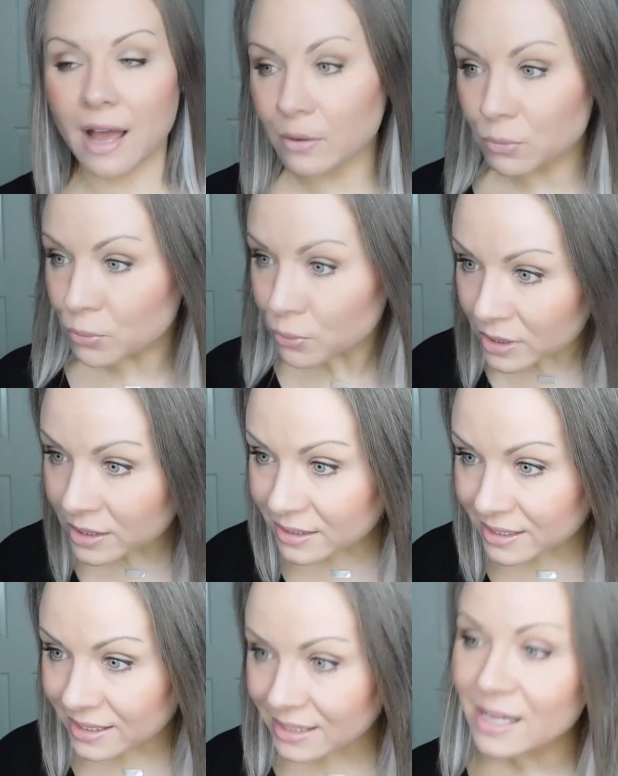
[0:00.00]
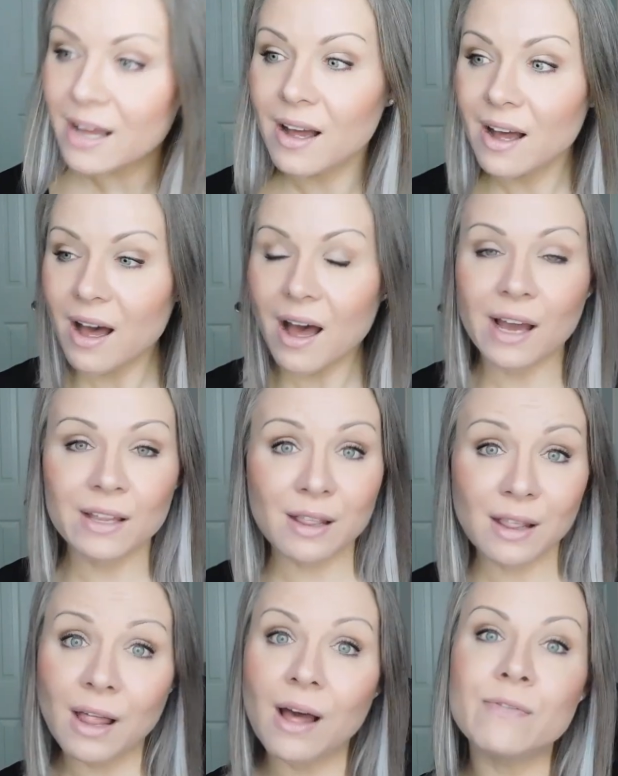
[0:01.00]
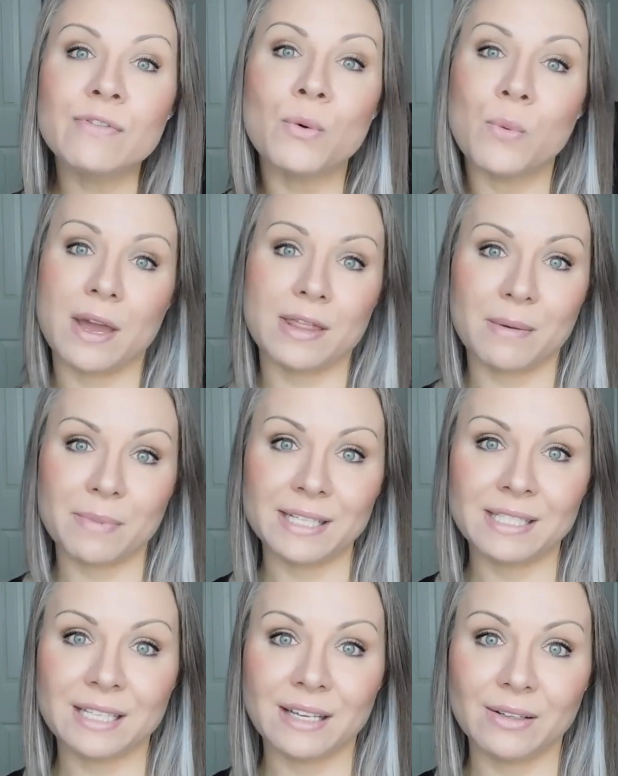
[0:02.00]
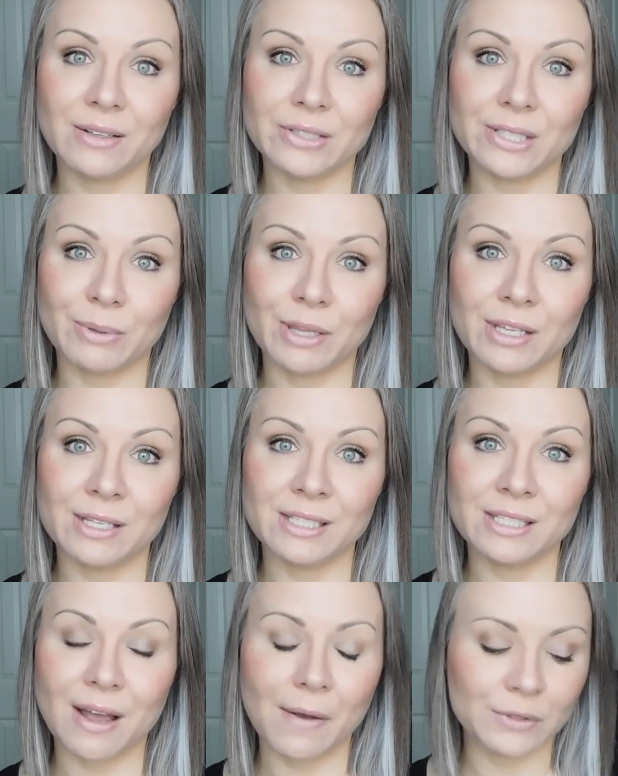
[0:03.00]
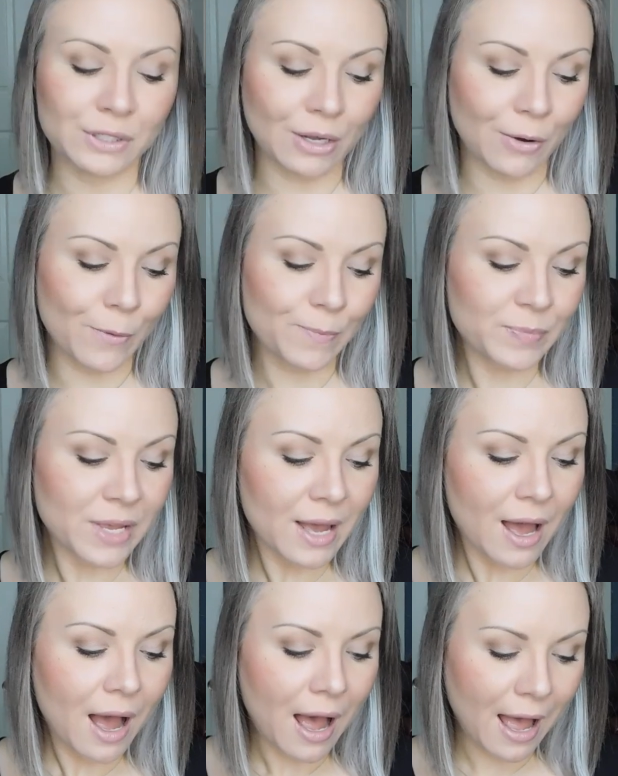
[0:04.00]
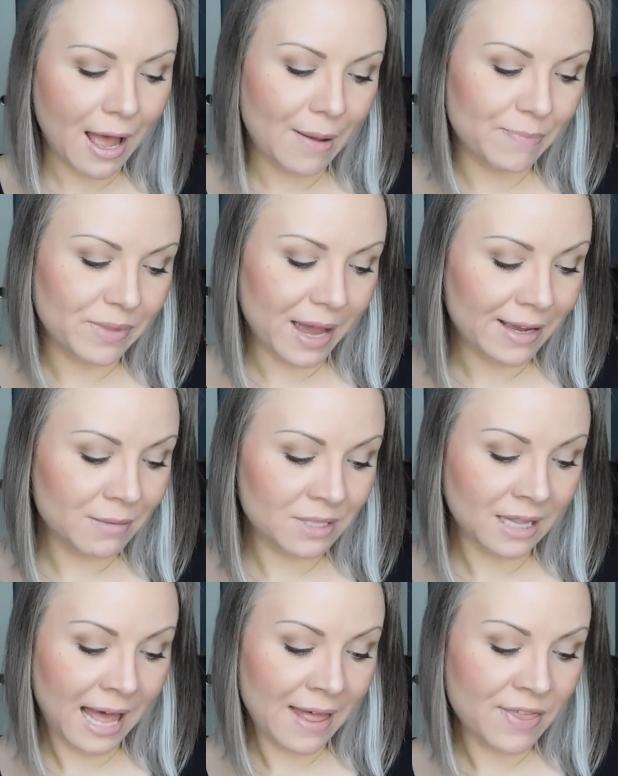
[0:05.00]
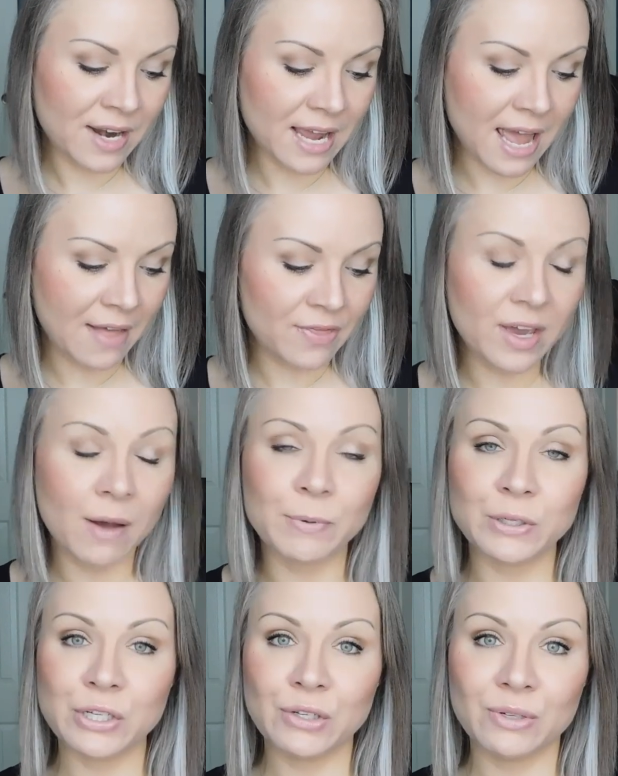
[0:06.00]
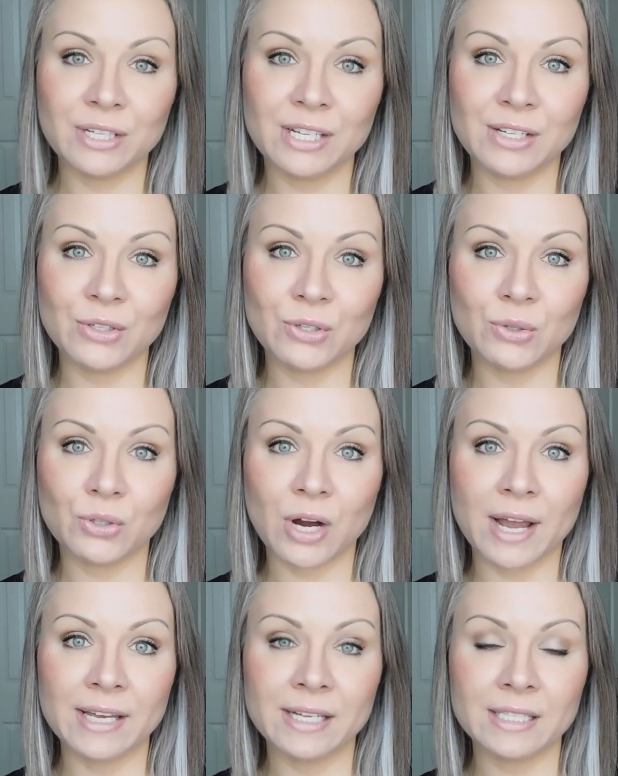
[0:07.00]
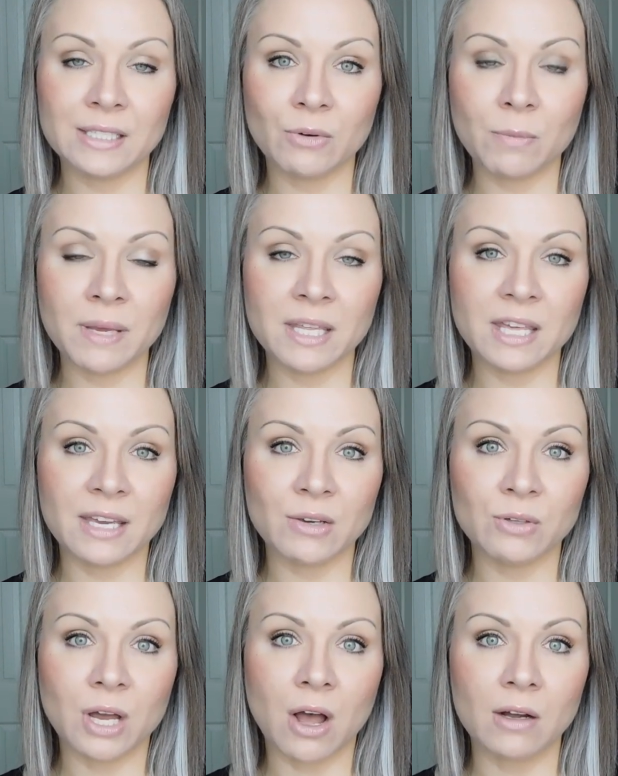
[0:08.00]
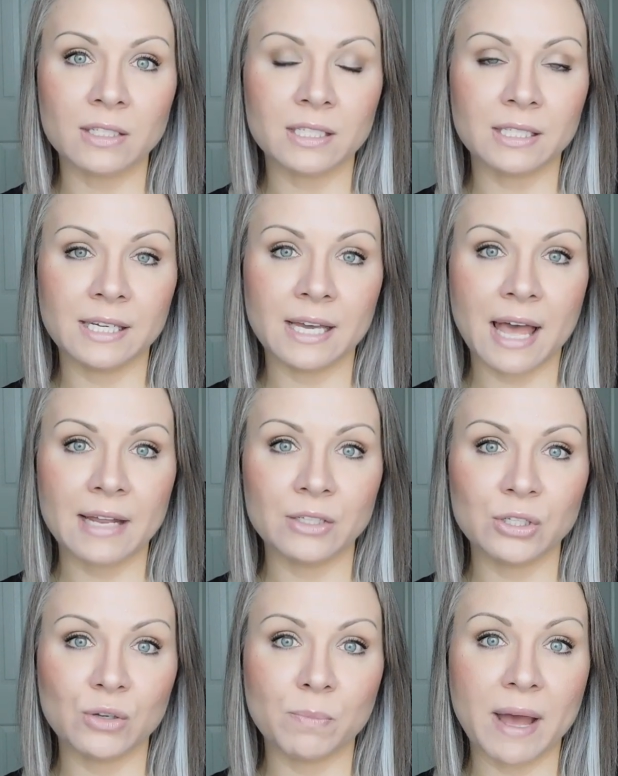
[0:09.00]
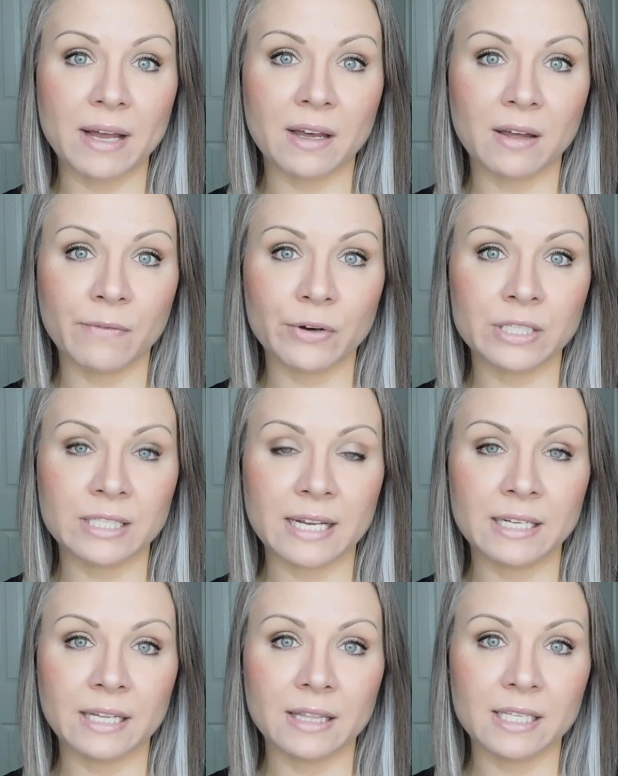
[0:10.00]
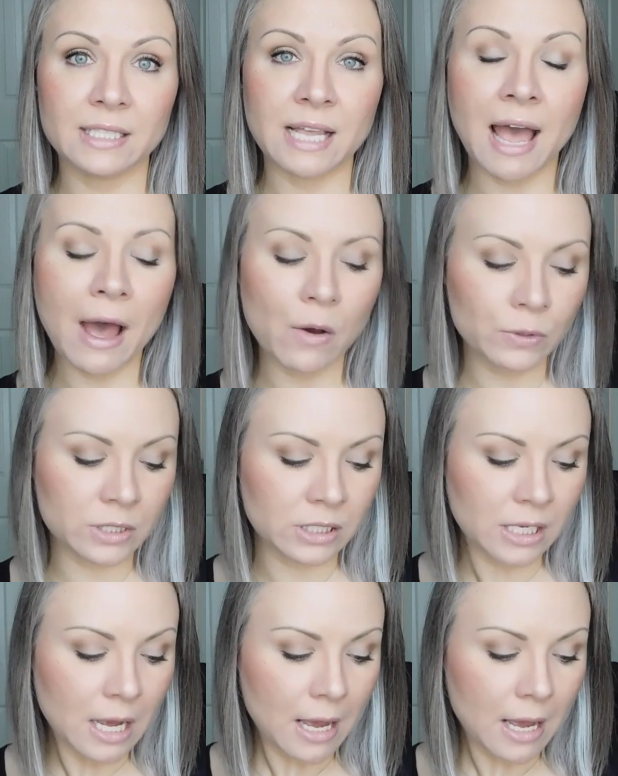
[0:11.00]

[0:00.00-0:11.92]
I really, I love the way that my skin looks with this stuff. So um, I am glad that I had the opportunity to try it. So a big thank you to Octoly and to Becca for sending this out.